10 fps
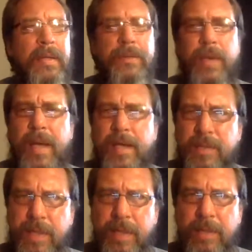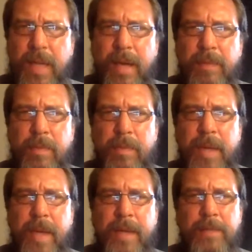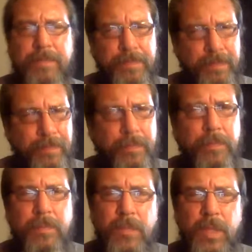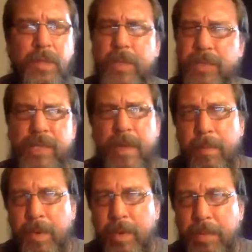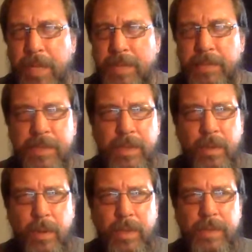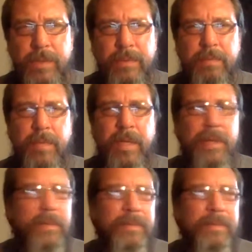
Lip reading: So I had to send a lot of it back. They're sending me replacements, of course, but,